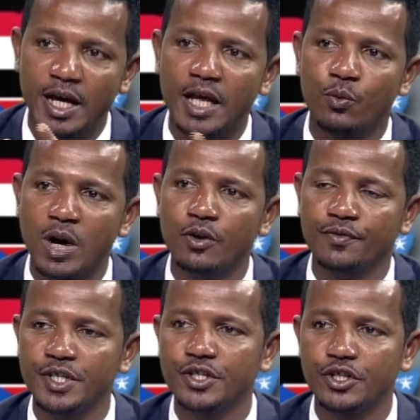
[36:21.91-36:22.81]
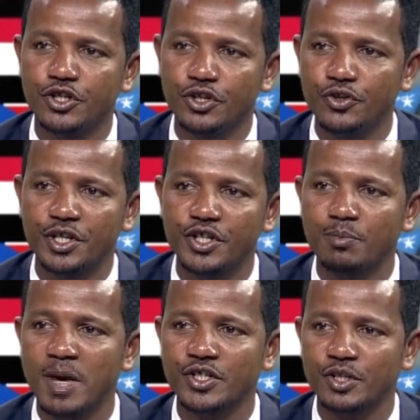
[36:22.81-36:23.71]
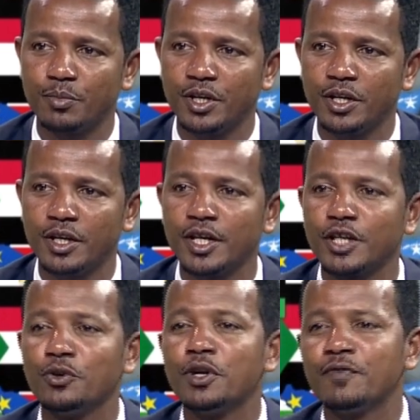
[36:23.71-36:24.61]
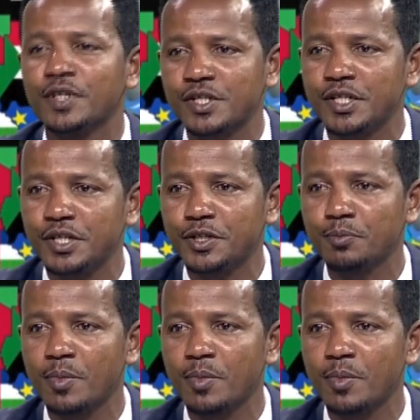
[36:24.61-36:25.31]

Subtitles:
And one of these institutions must be universities,